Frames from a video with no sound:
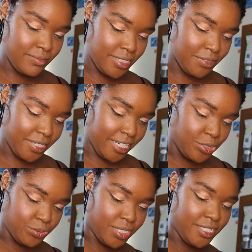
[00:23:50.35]
there were
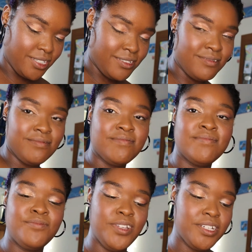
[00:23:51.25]
casualties.
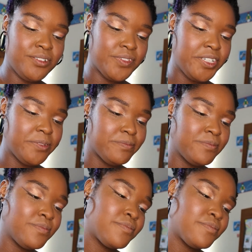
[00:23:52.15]
We get over it.